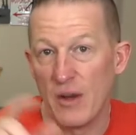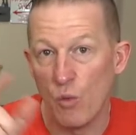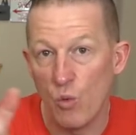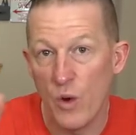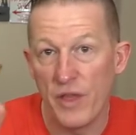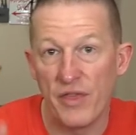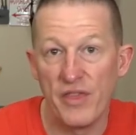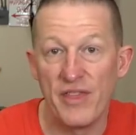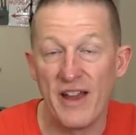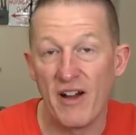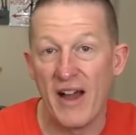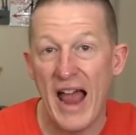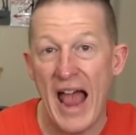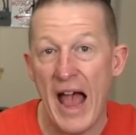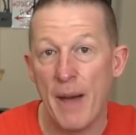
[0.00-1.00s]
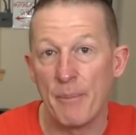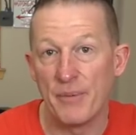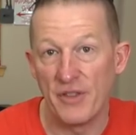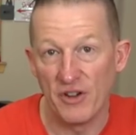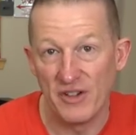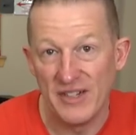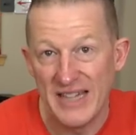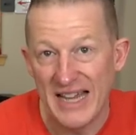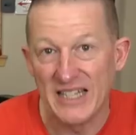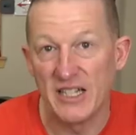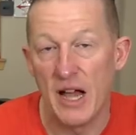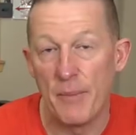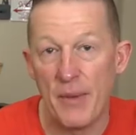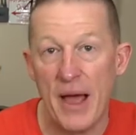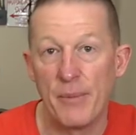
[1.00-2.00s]
And with their app, their
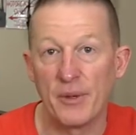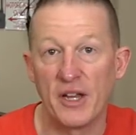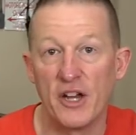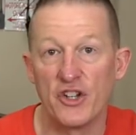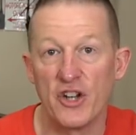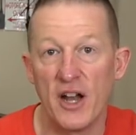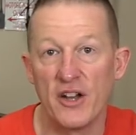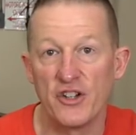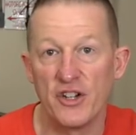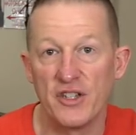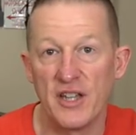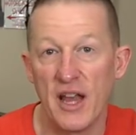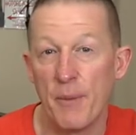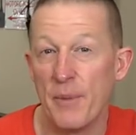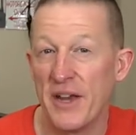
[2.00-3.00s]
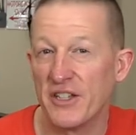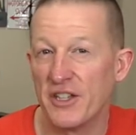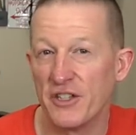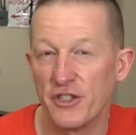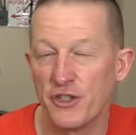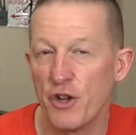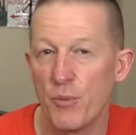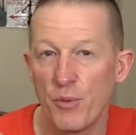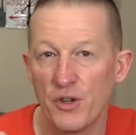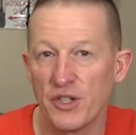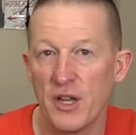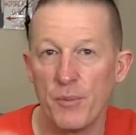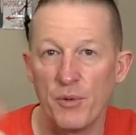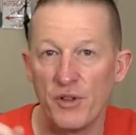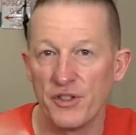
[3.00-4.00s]
desktop application, I should say, it makes it super
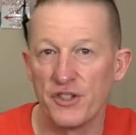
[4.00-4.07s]
simple.